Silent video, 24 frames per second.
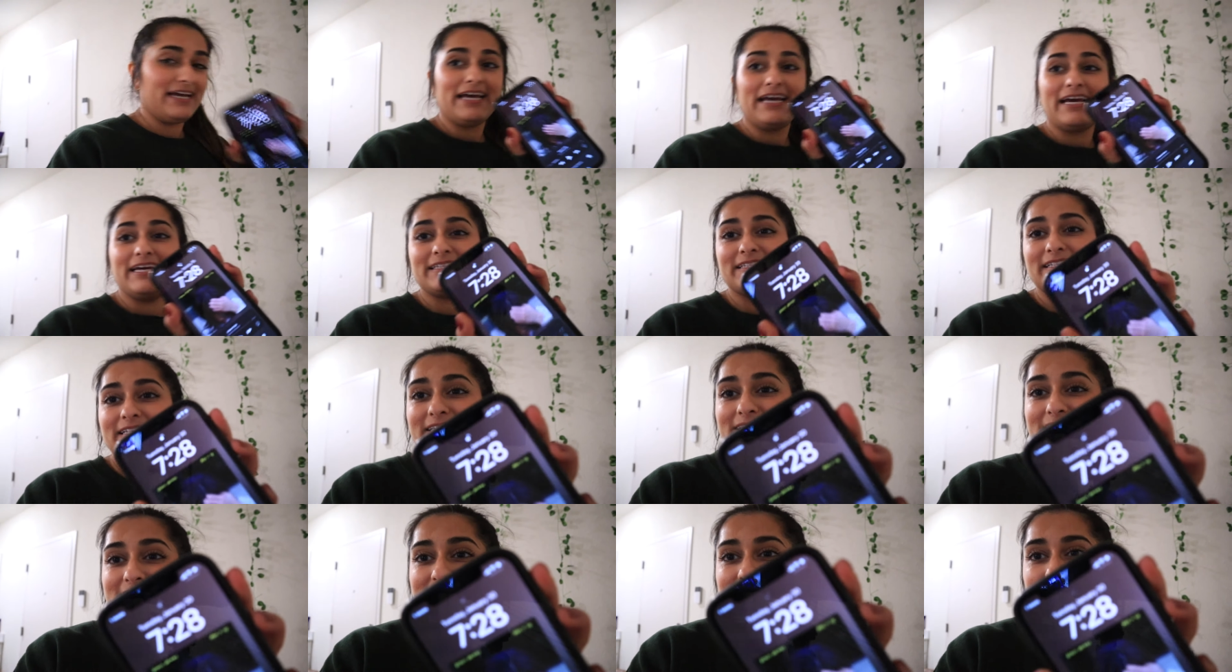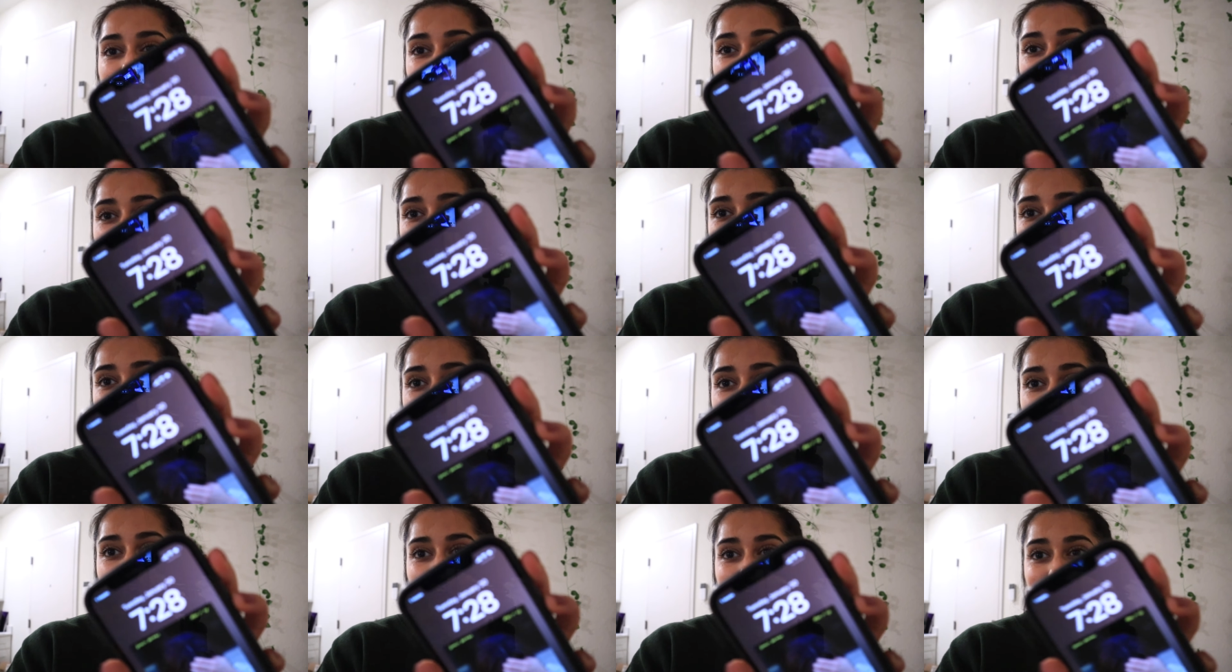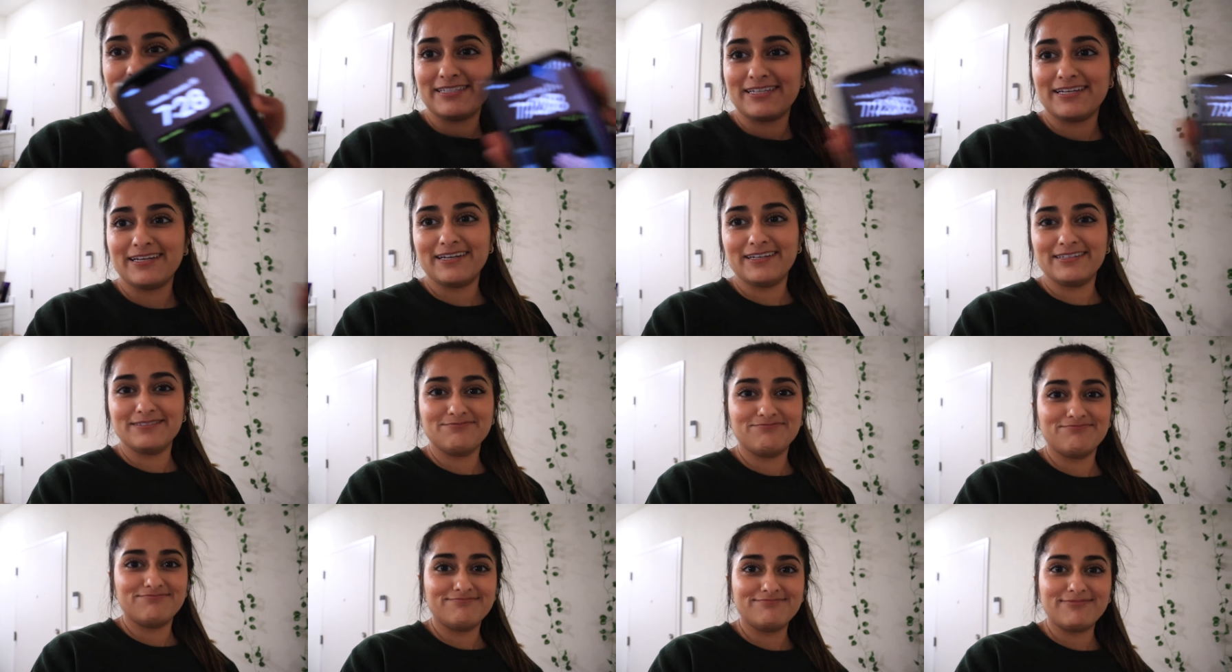It's 728
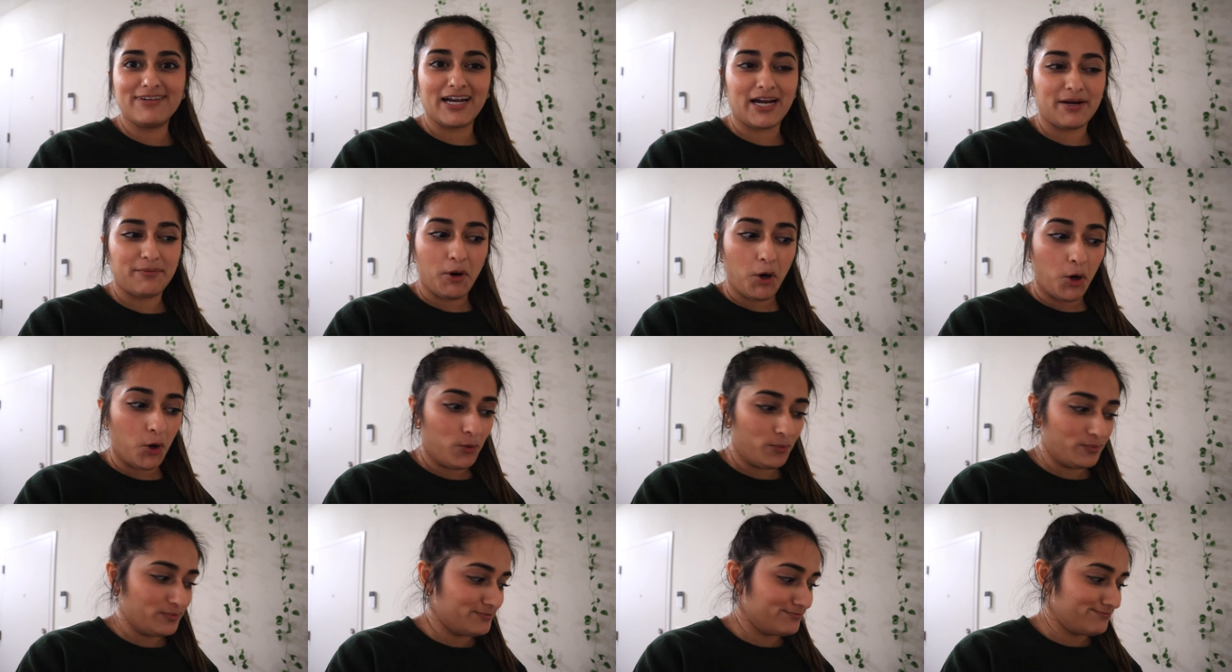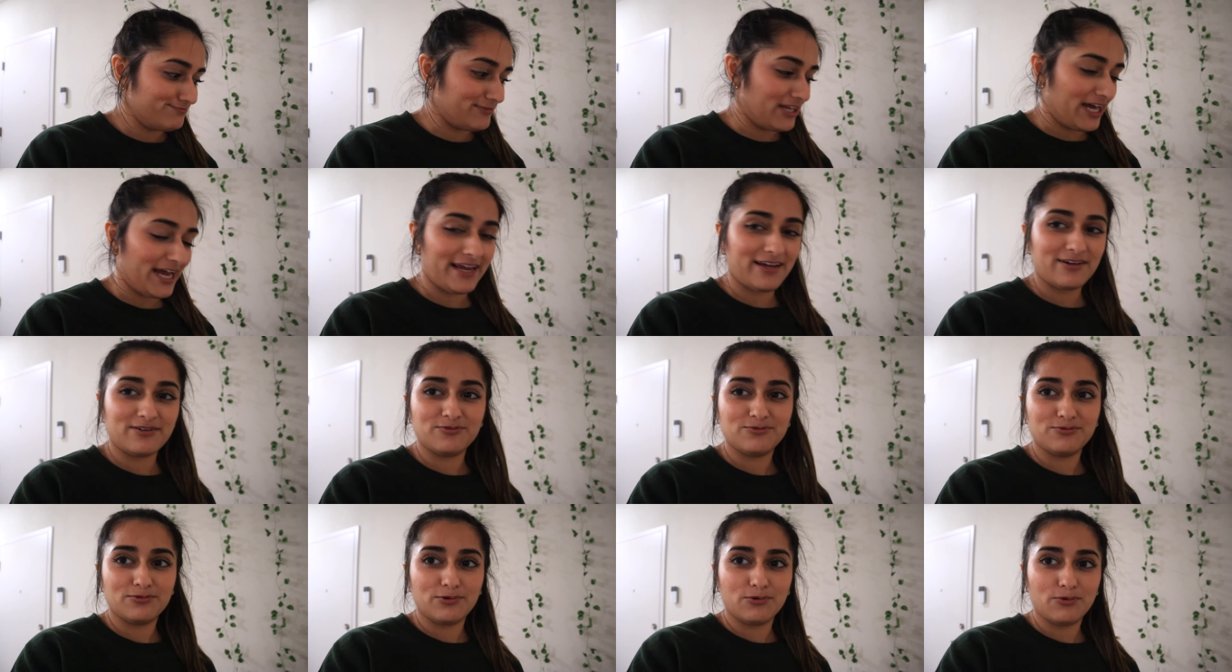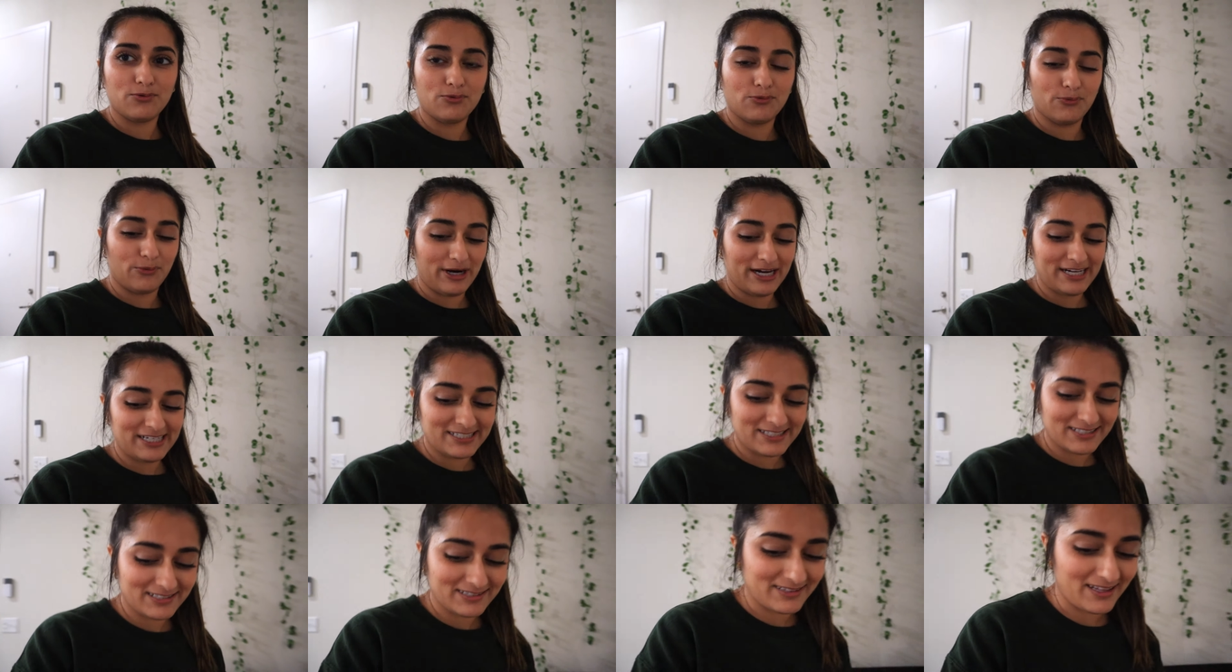and I'm home. Like,
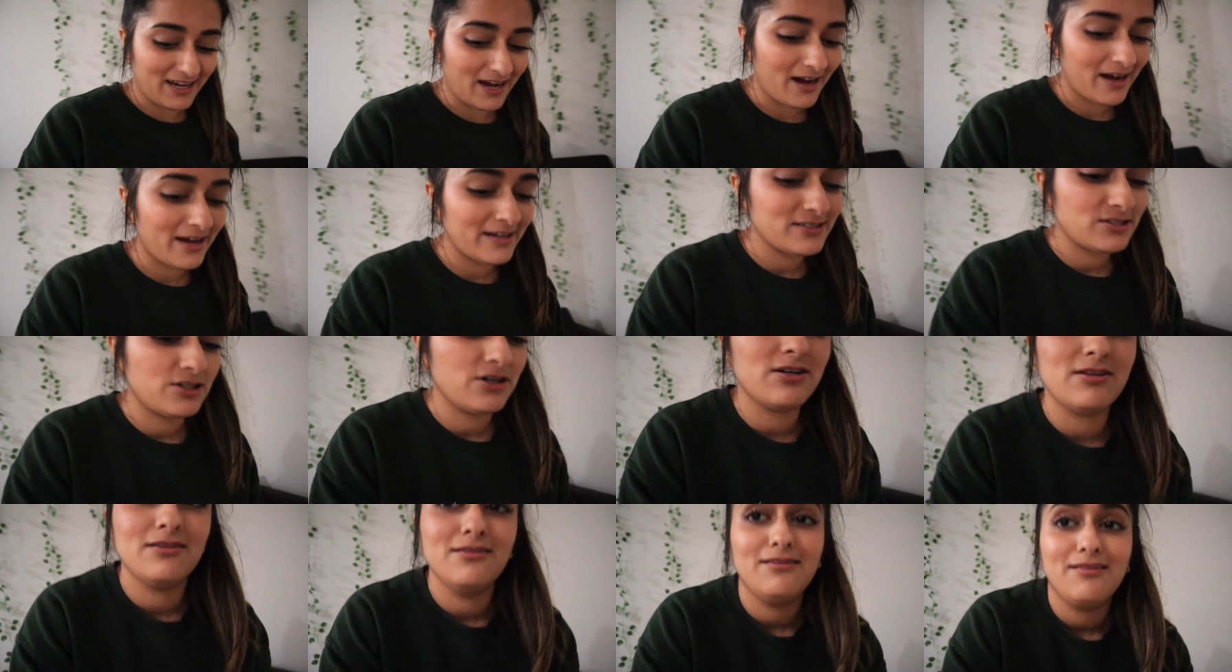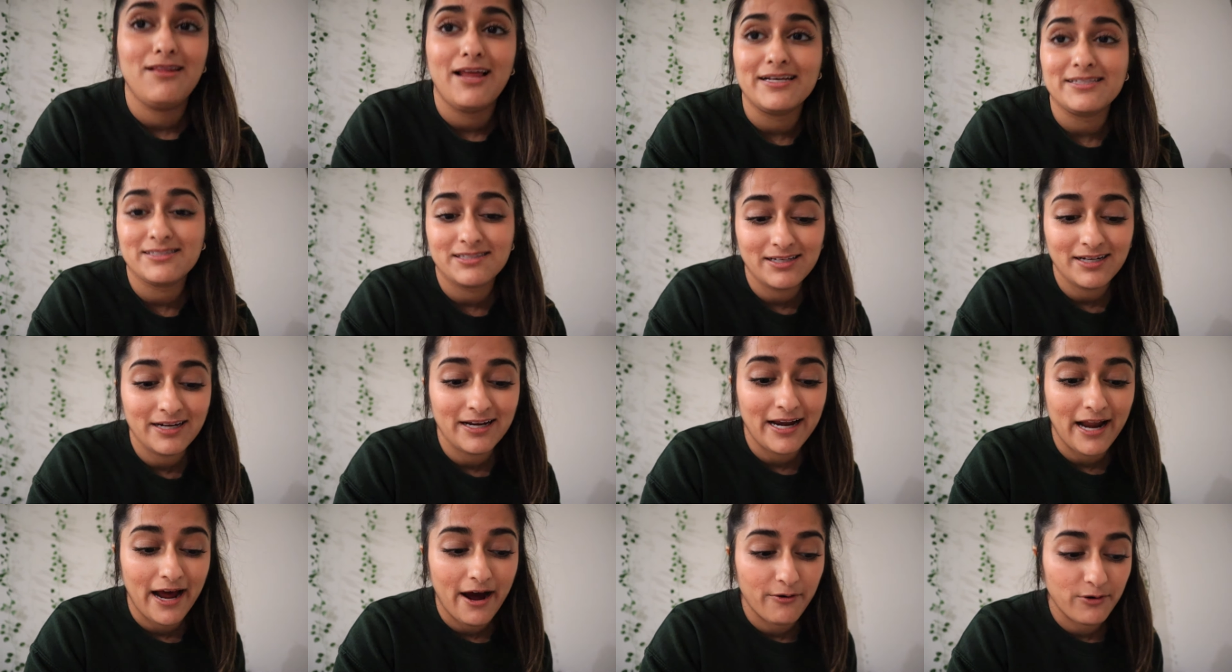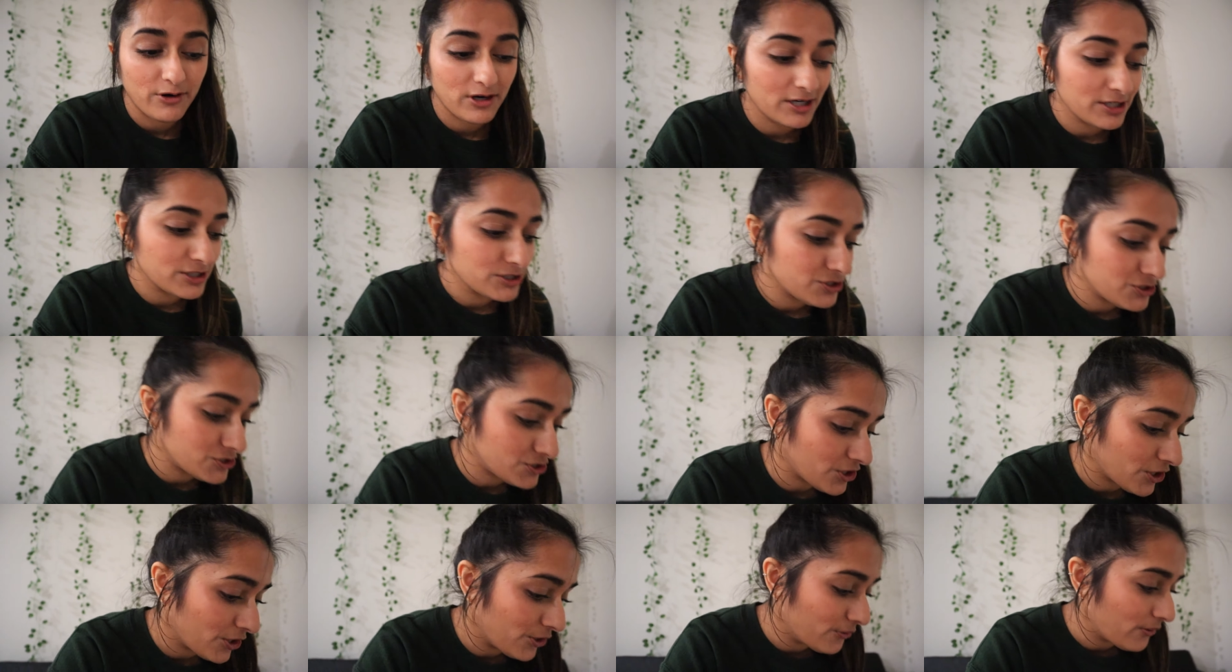what? That took less than an hour,
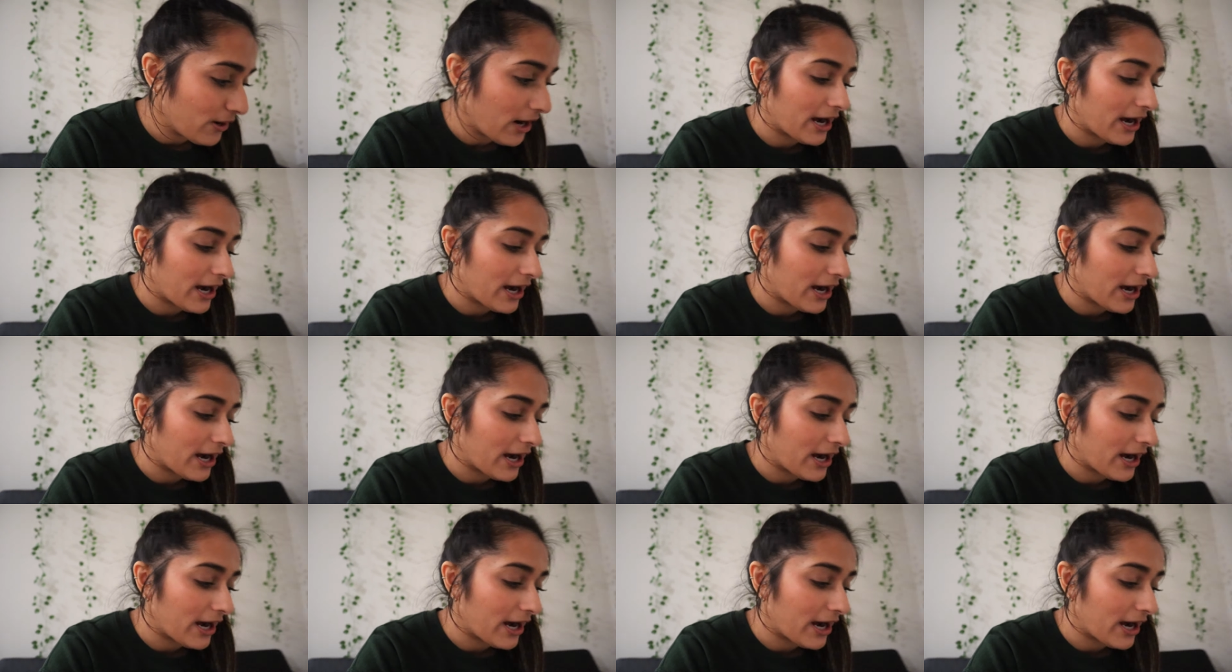so